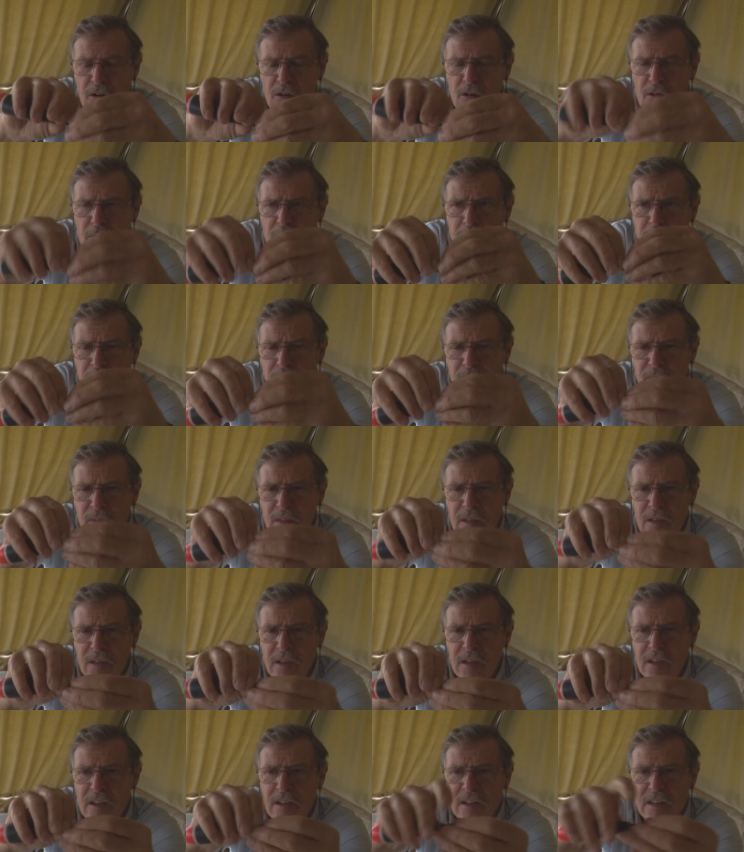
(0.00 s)
on.
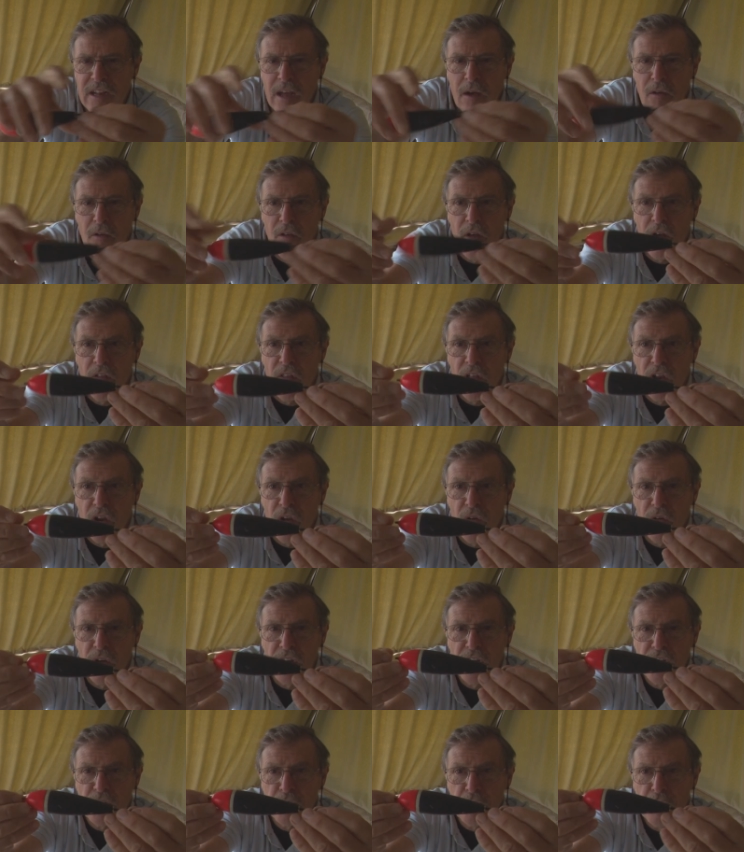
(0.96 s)
Now the
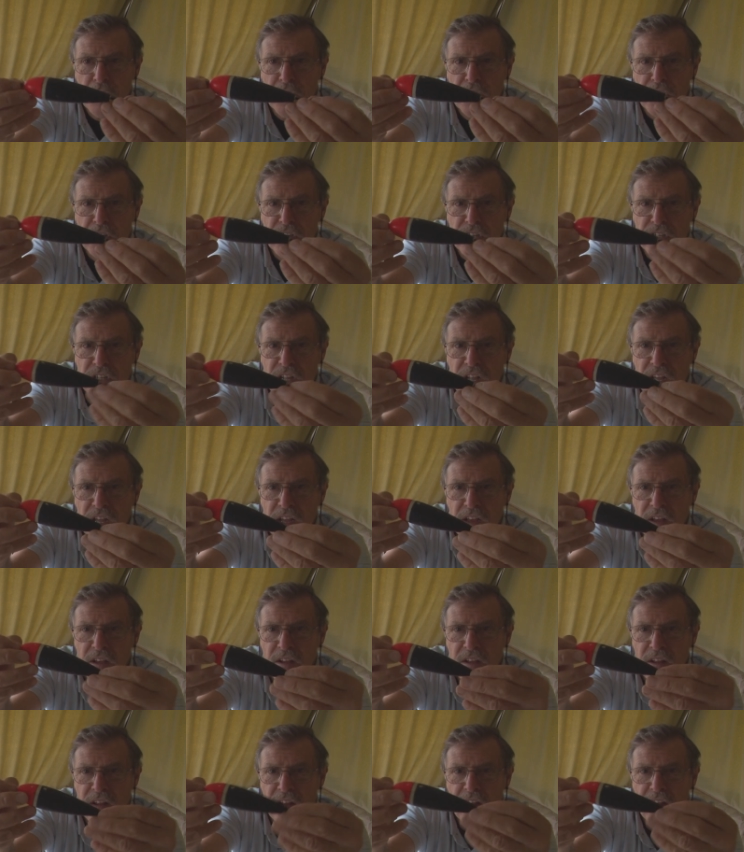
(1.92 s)
line is pinched there